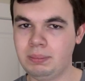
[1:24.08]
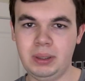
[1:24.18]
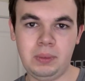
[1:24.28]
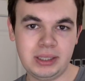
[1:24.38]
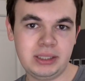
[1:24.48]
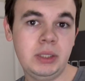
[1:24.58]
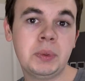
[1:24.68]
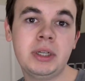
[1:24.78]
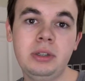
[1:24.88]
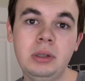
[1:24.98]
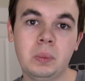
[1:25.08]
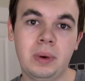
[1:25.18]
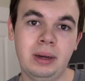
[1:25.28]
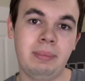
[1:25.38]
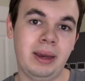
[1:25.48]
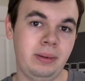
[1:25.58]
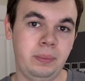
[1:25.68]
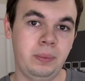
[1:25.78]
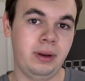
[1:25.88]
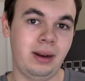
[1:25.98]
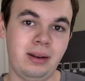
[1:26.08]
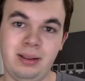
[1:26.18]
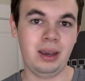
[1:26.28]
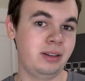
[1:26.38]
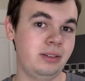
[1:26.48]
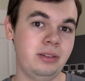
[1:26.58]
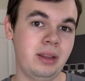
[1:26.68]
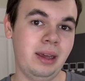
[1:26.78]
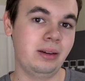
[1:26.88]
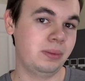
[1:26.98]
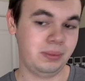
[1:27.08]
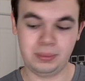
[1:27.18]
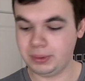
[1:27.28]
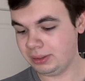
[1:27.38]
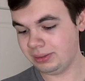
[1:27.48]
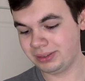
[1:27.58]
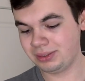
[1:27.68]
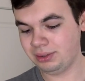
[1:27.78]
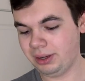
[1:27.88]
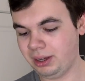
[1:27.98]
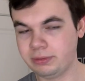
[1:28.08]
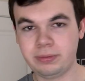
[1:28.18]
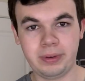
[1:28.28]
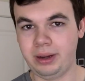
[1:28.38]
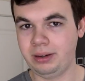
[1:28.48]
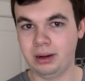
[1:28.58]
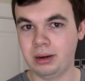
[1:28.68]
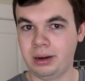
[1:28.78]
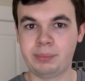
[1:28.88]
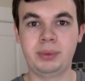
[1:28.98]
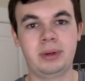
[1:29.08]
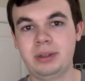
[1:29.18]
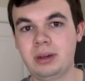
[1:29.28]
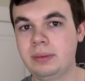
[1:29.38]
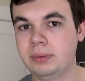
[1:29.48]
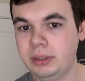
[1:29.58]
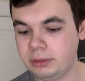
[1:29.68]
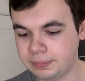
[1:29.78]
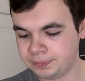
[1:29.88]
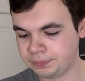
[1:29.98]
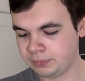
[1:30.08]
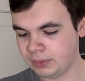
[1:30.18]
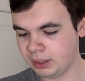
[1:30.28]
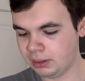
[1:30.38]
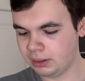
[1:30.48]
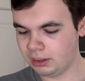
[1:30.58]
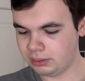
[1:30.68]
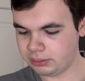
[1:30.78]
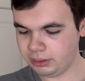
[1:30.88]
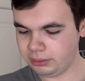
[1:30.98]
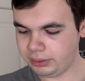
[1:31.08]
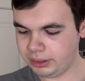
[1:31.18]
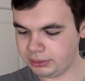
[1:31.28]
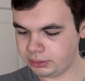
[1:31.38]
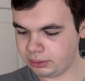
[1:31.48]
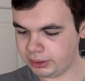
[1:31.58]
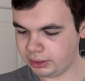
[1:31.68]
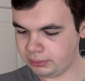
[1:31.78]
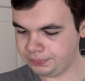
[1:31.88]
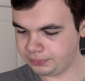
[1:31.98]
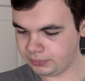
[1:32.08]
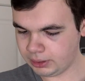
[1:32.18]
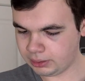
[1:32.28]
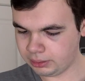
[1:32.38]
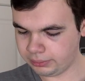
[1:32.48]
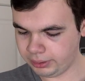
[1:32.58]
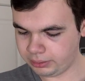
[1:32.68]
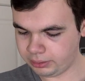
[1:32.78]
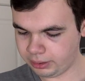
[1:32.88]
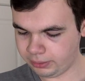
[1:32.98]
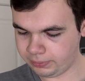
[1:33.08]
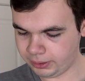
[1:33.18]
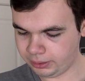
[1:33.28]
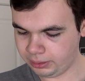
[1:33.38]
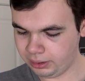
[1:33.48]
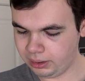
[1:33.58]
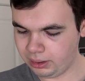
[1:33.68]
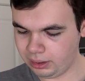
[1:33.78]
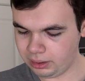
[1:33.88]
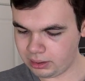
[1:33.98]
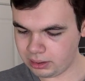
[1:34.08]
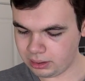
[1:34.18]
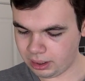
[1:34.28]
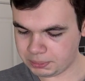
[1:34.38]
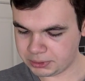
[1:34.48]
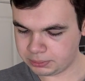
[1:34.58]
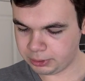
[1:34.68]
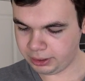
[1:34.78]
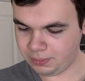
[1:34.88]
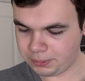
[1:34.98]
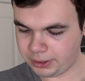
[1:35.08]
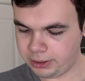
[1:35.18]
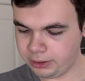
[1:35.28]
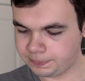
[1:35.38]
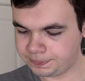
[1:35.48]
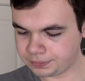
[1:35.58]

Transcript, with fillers: But let's say you want to do one by one. How do you do that? Well, let's go ahead and find our app we want to offload. So I'm going to go ahead and scroll down all the way until I find the Apple Support app right here.